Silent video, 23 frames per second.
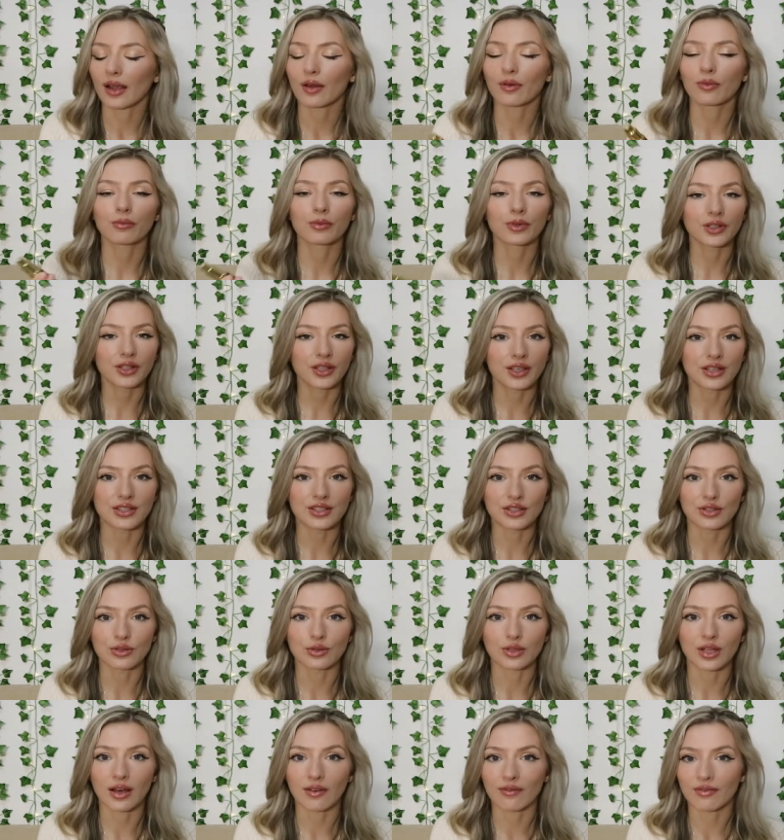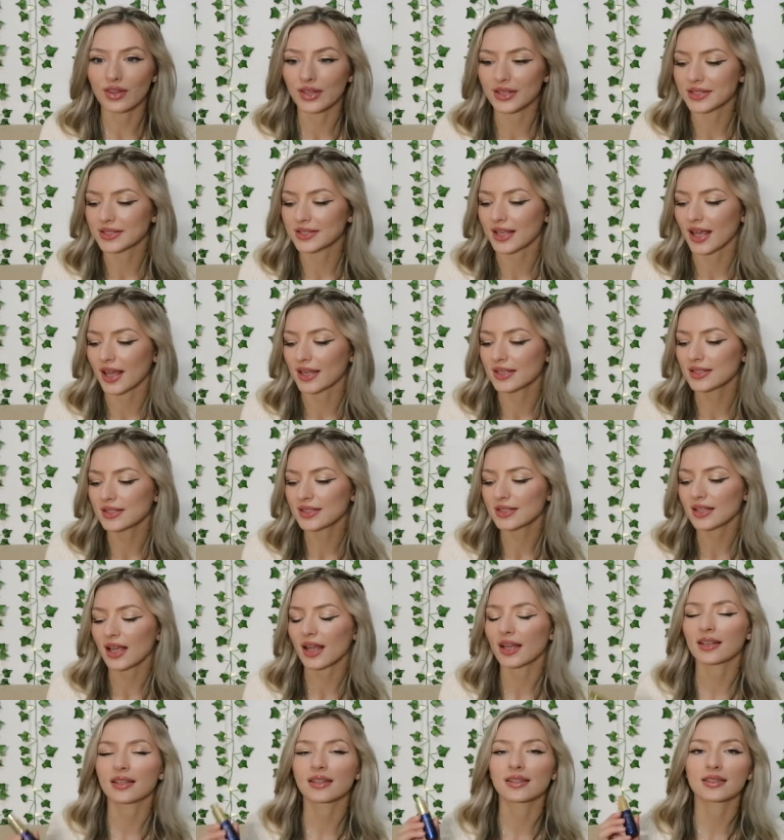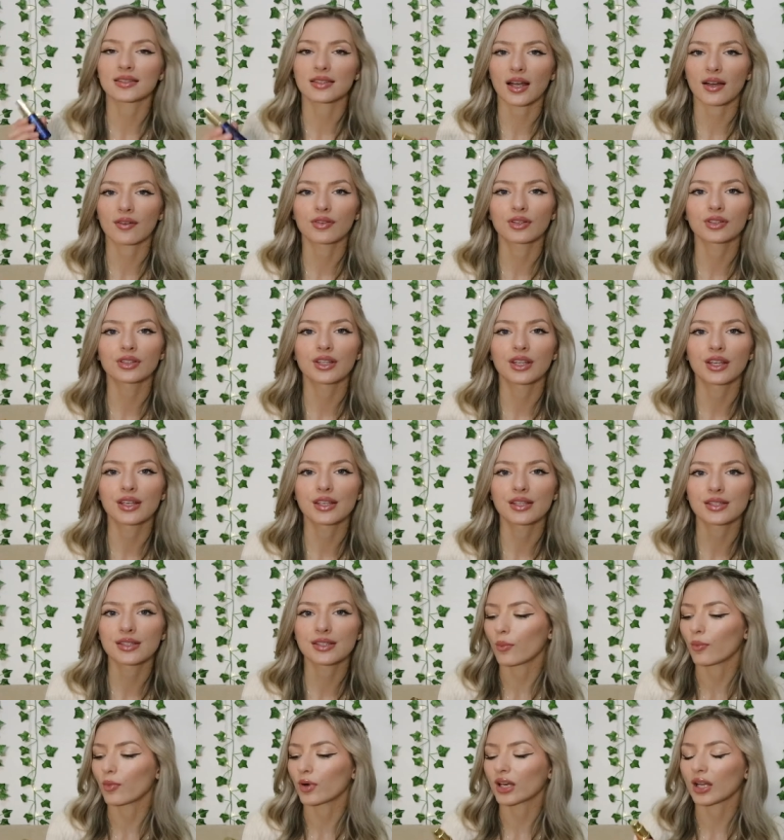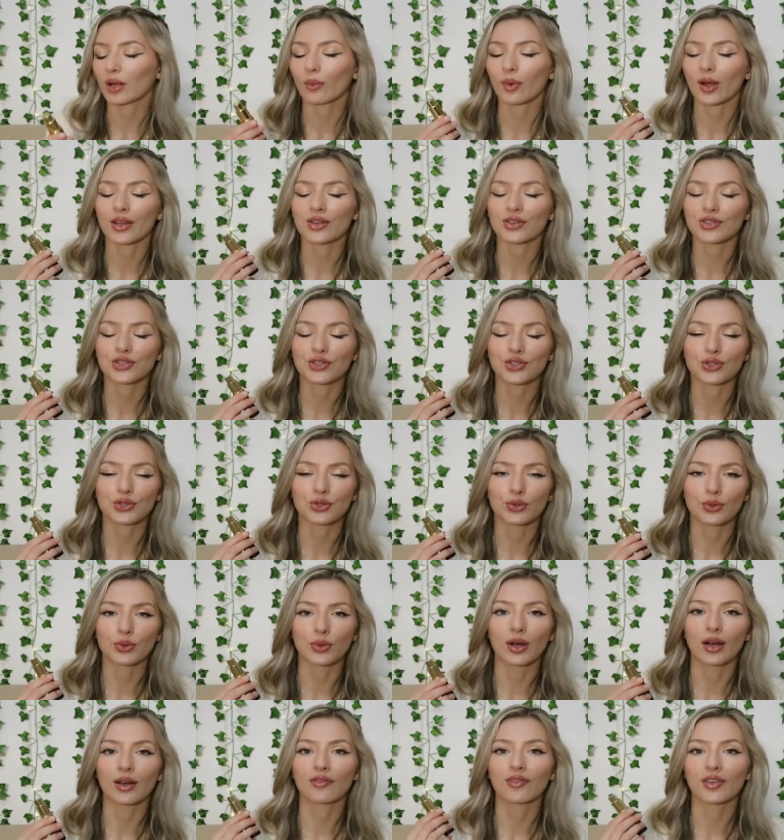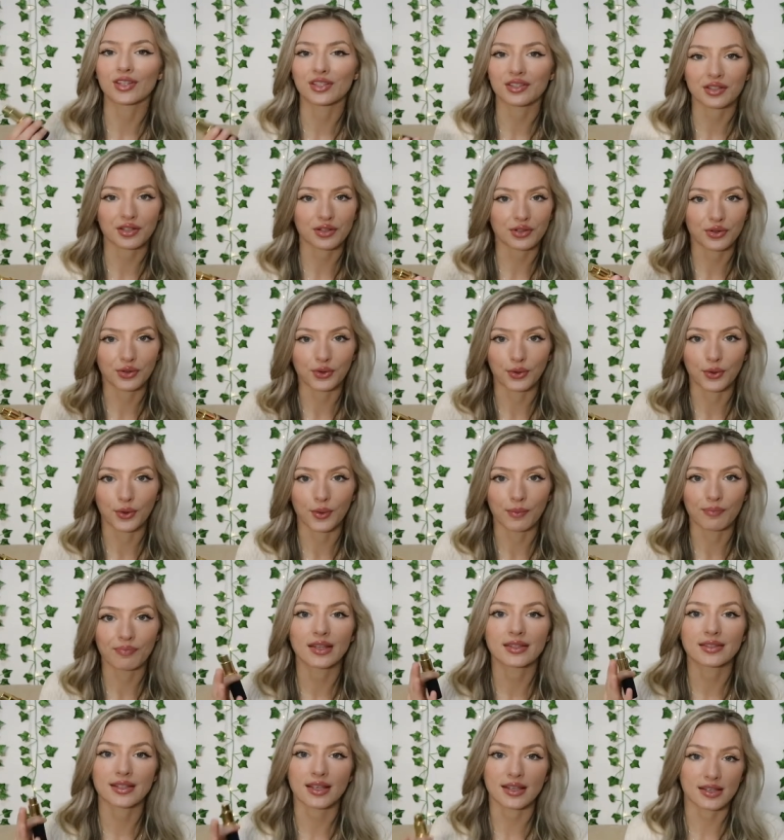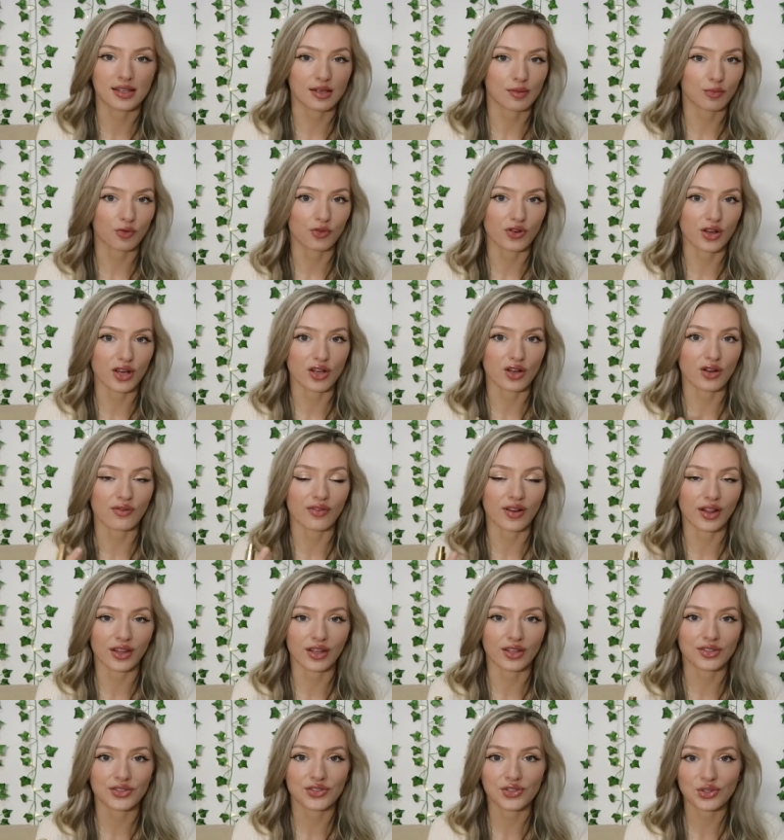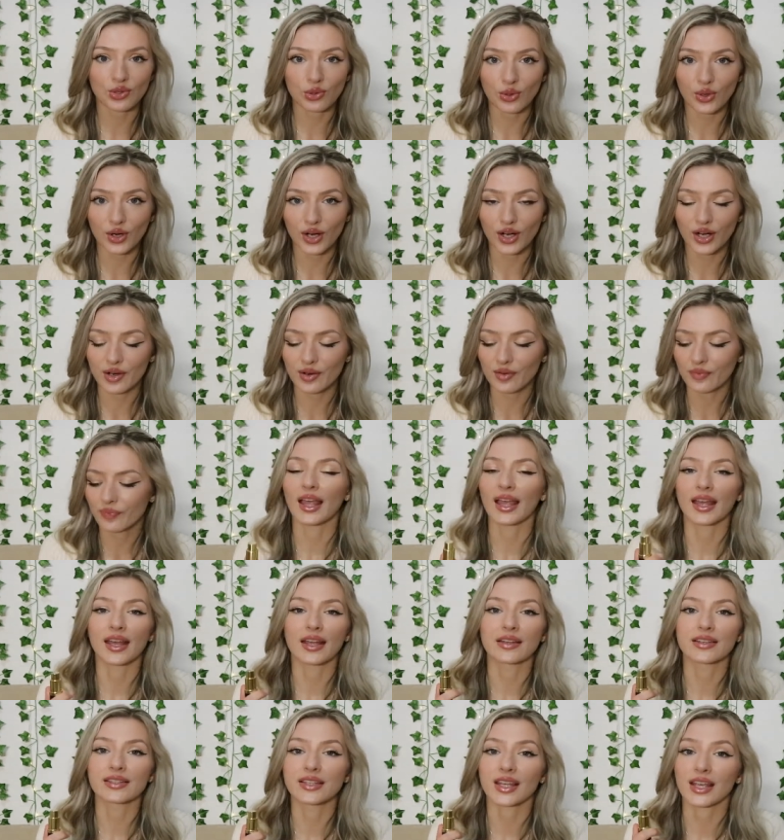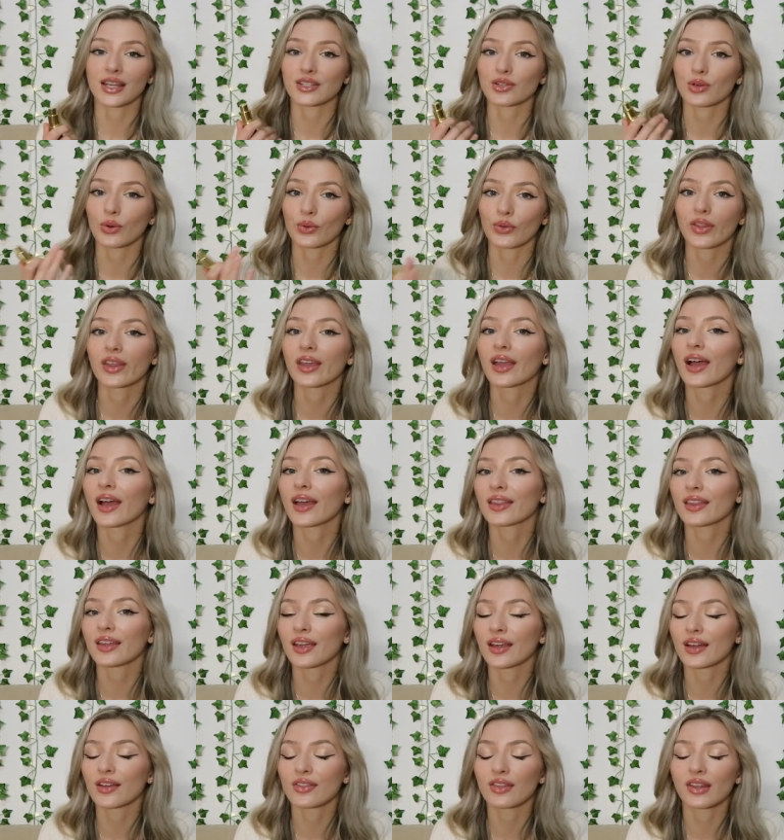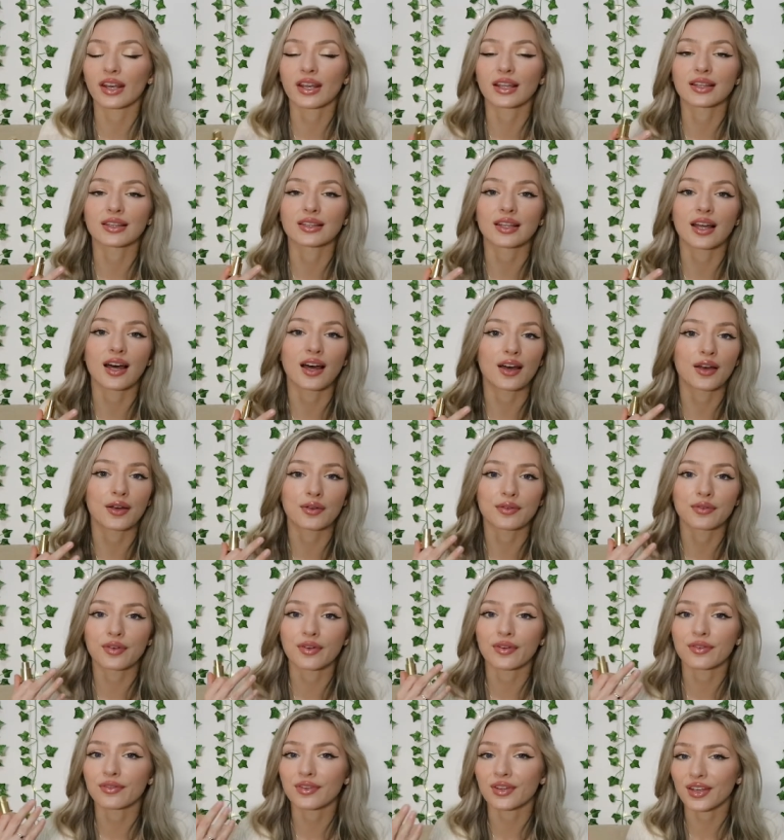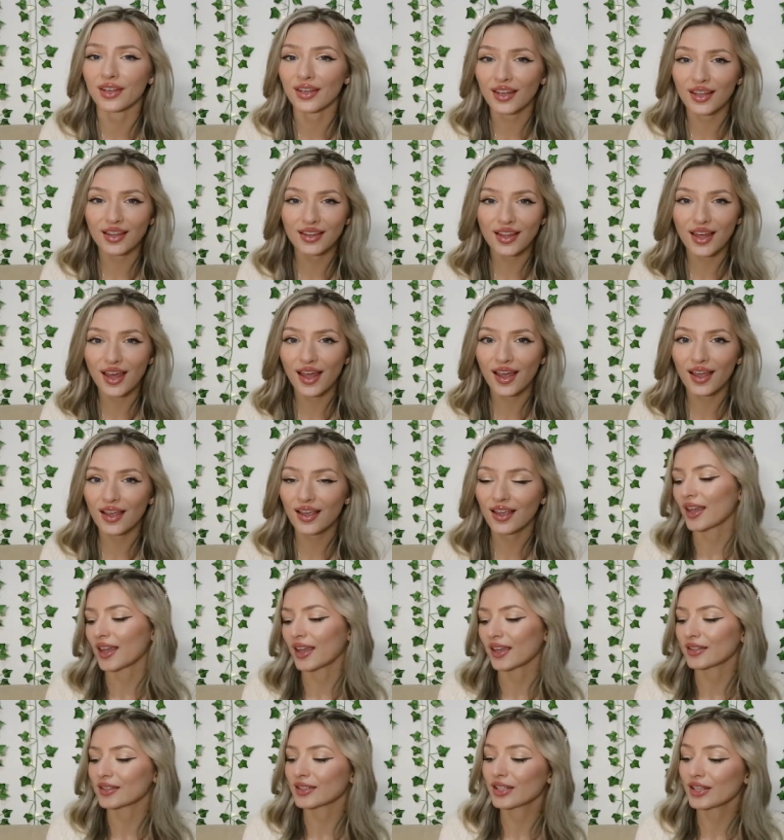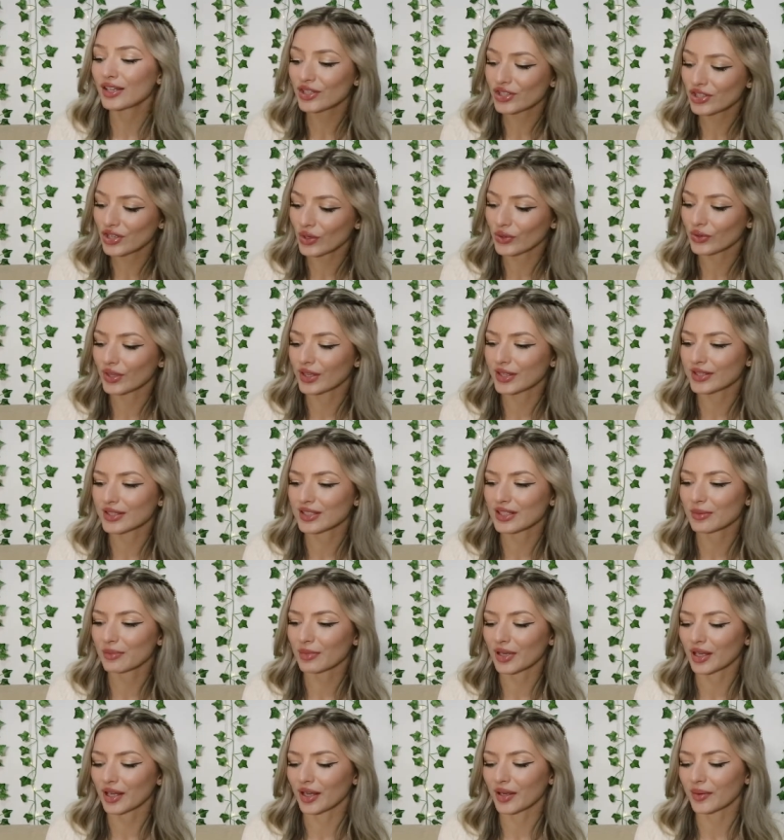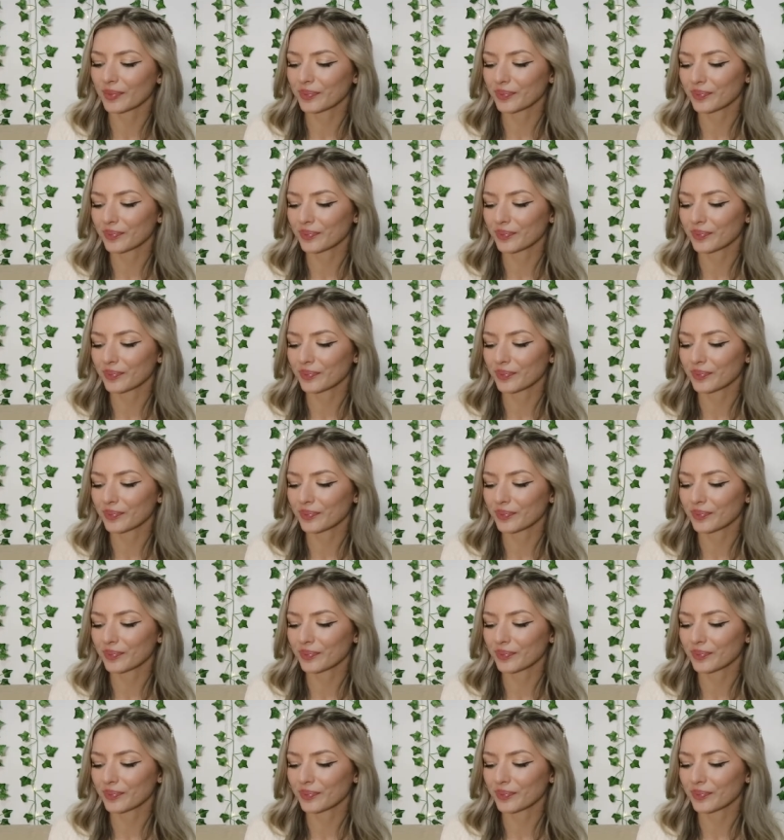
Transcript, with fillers: I really do love this scent. I discovered this when I went to a physical Santa Maria Novella store, and I told the guy there that I love vanilla, and he showed this to me.